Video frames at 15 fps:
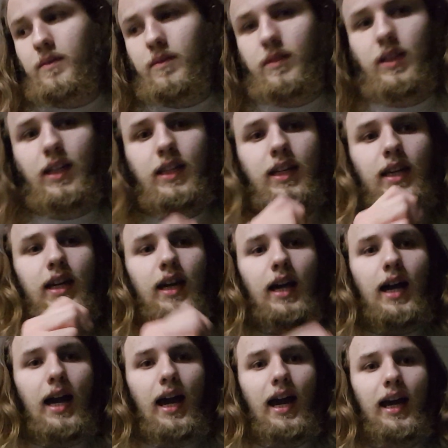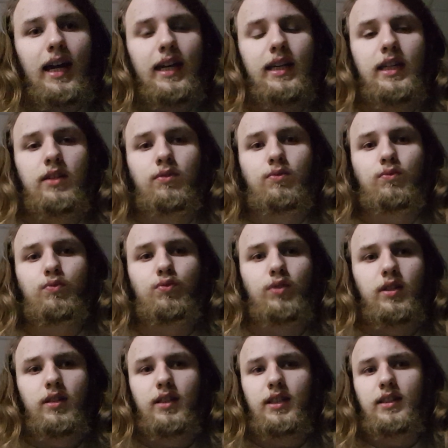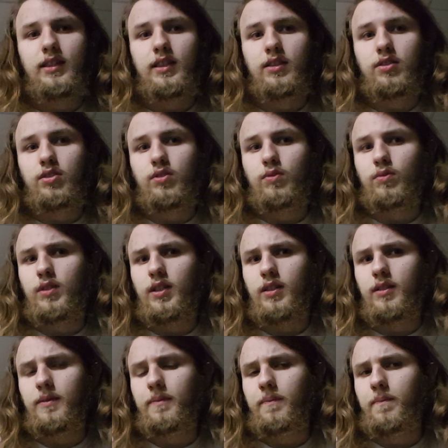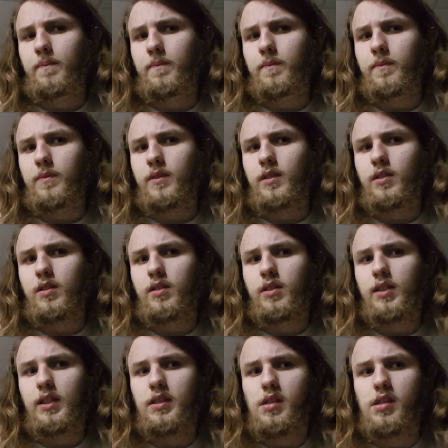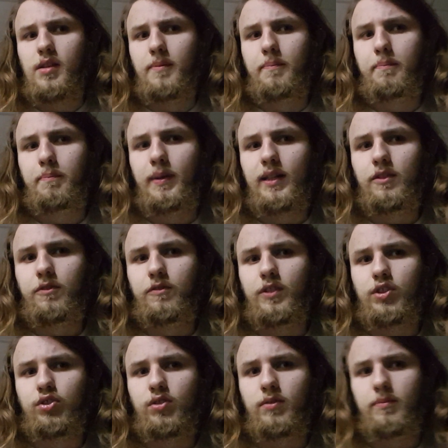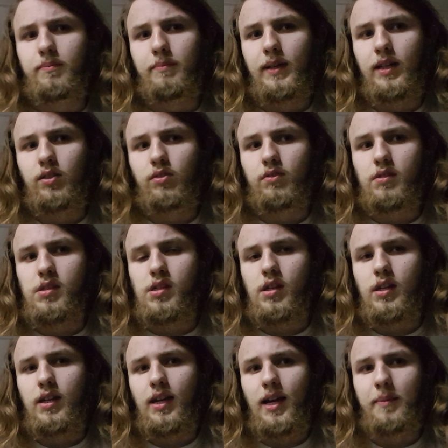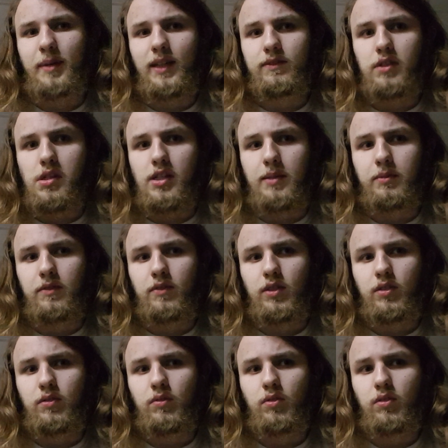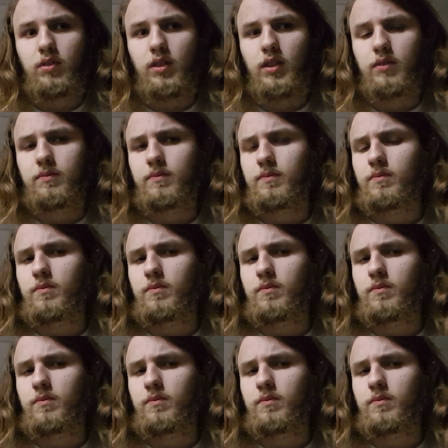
Like, I really need to get some beneficial medals. I might have to stop the video. Hold on.